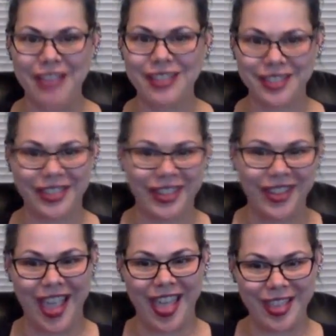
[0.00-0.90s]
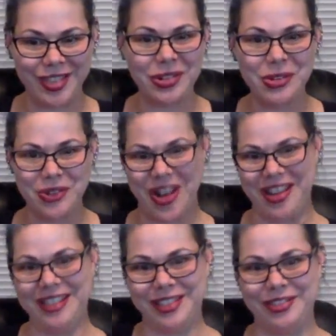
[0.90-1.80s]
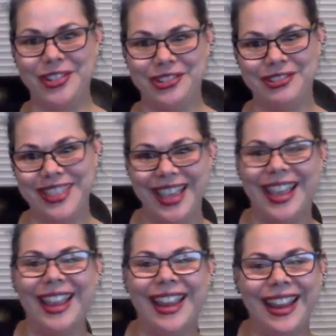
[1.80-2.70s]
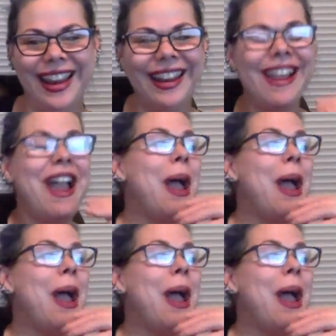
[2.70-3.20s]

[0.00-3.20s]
So okay, that's what he wanted, so we're cool with it.